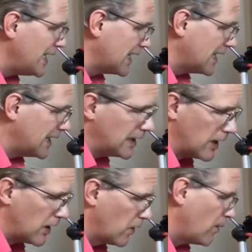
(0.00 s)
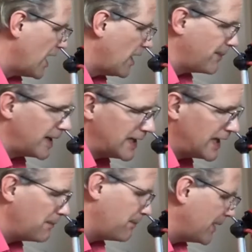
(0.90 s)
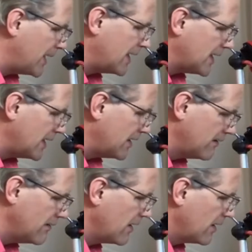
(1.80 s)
da da wa pa da ba da.